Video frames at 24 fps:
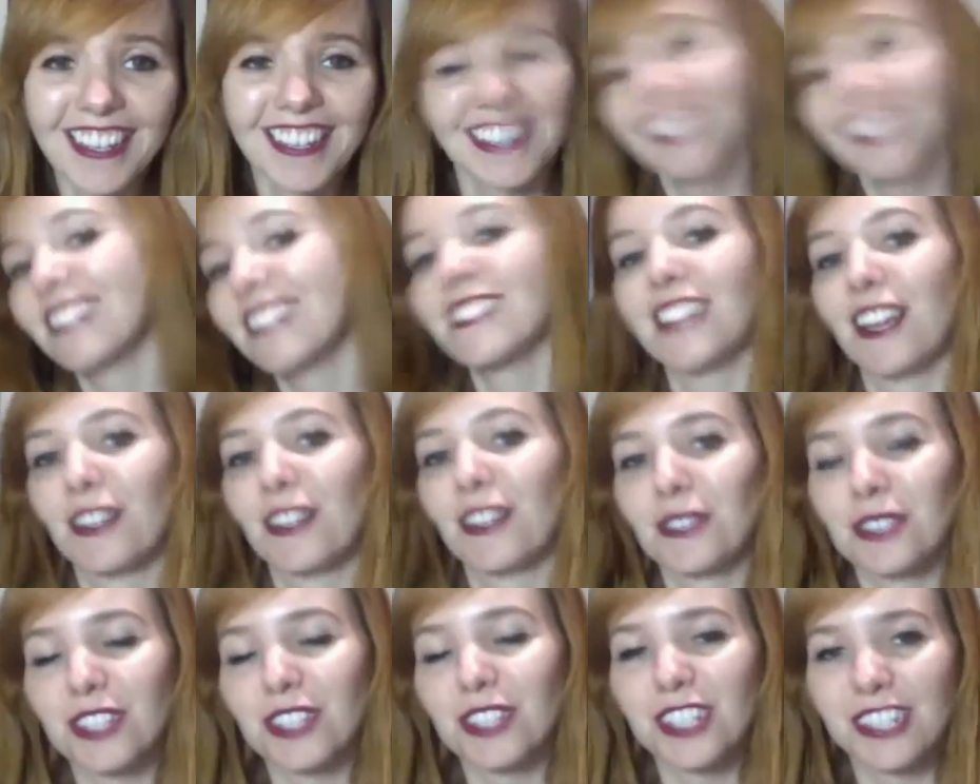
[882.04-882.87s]

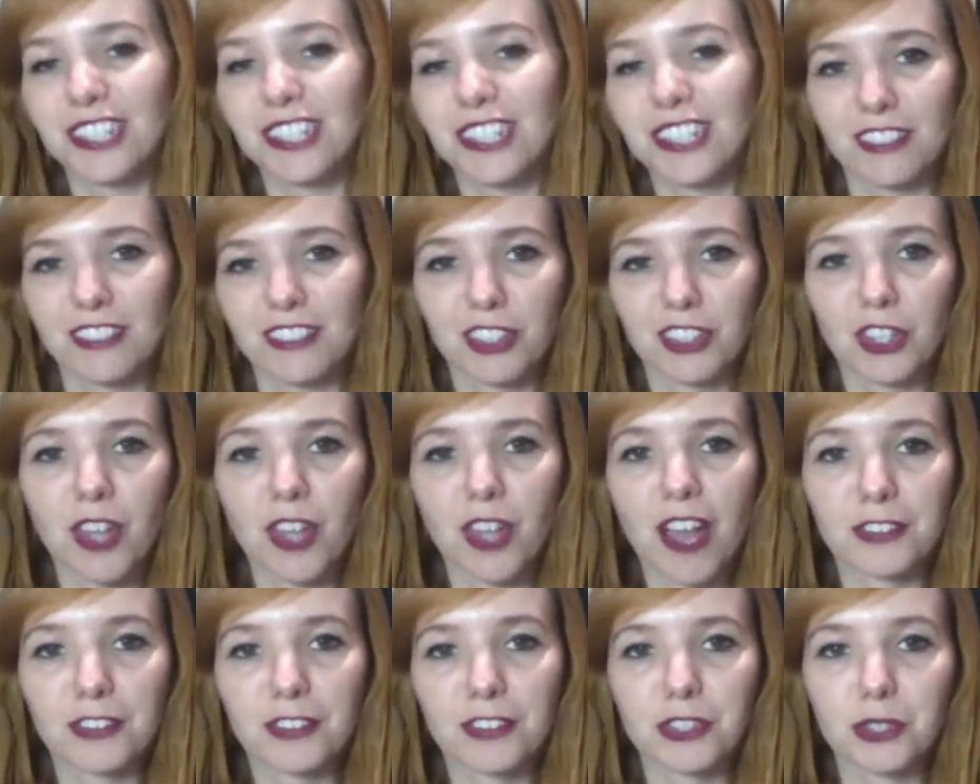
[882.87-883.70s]
so you'll
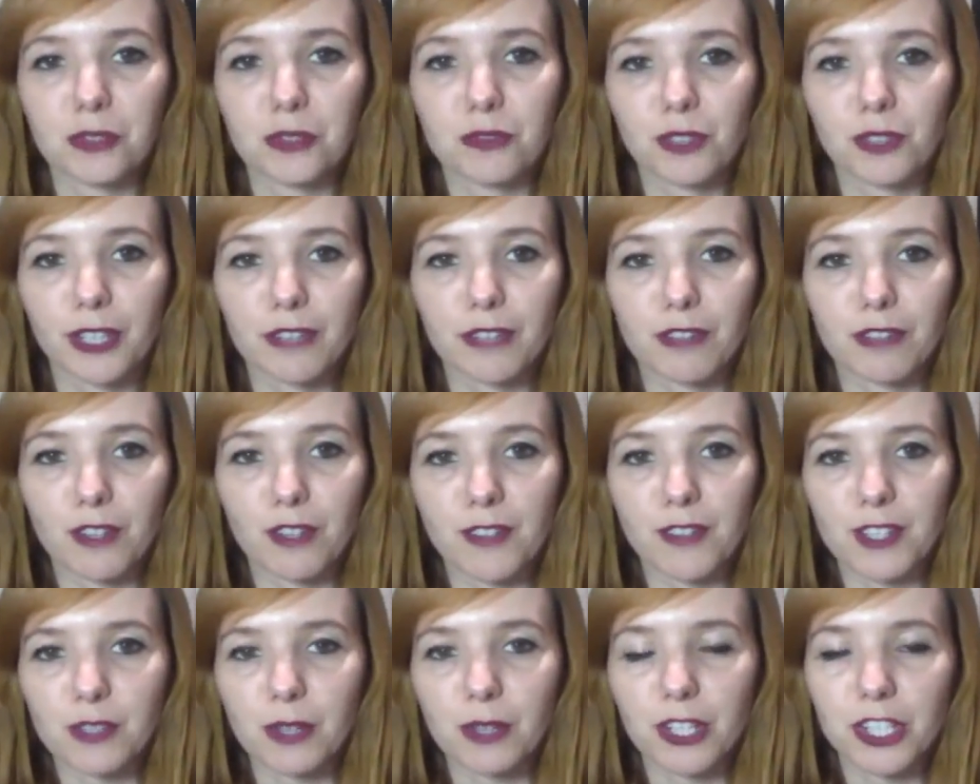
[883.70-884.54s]
have to forgive her.
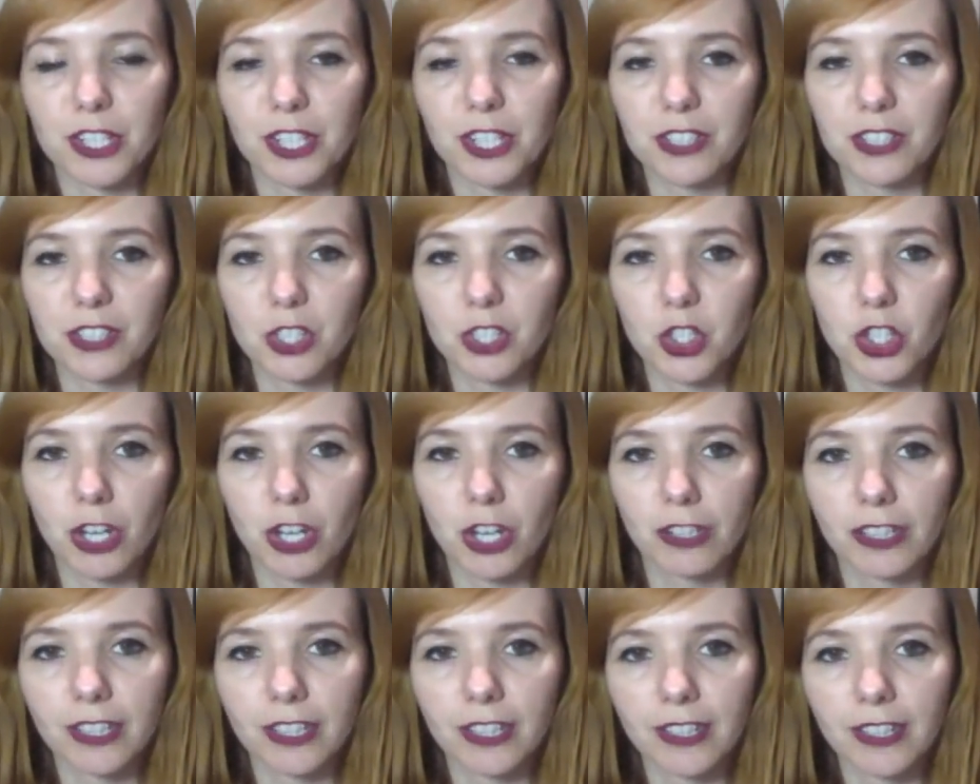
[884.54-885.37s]
That's why she is
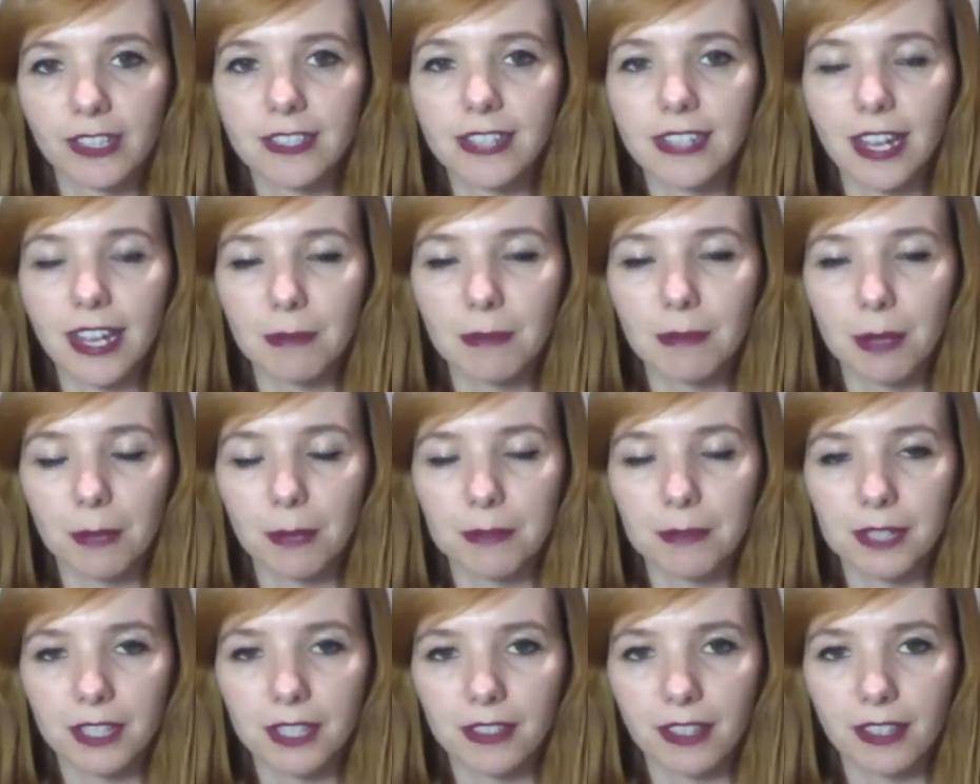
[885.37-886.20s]
chugging Diet
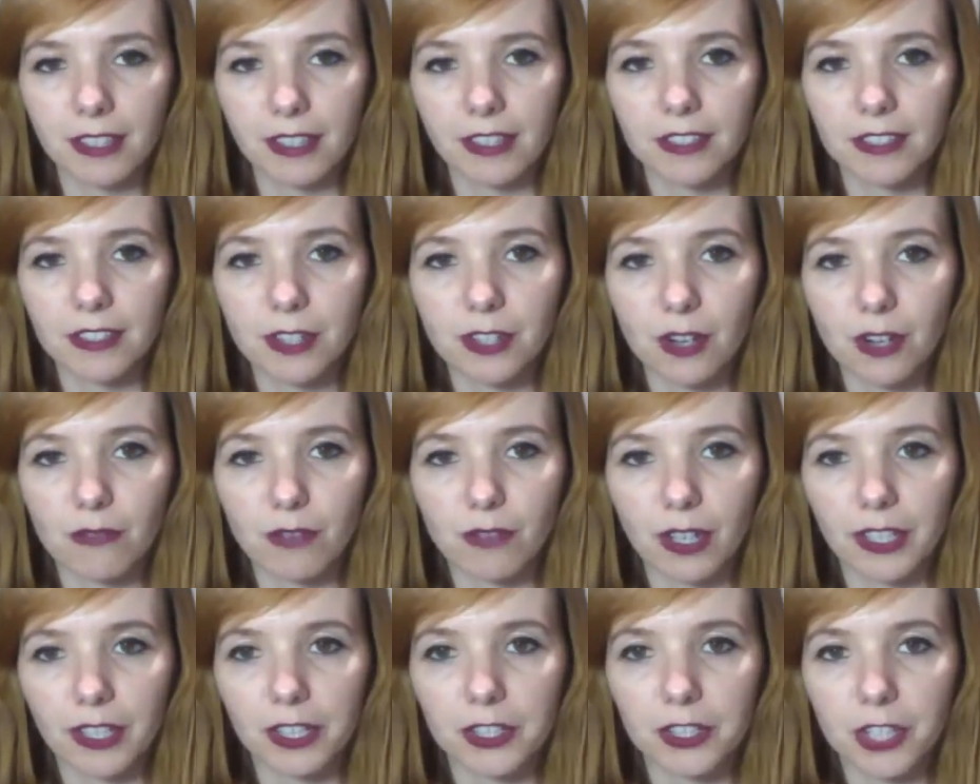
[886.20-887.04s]
Pepsi like it's her
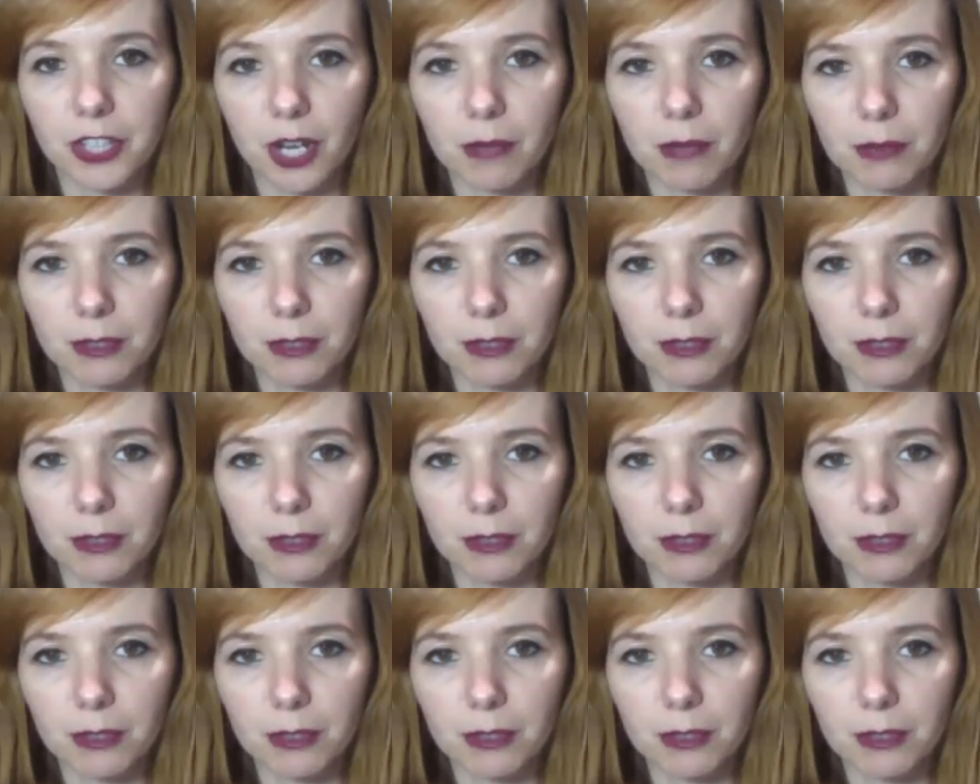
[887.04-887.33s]
fucking job.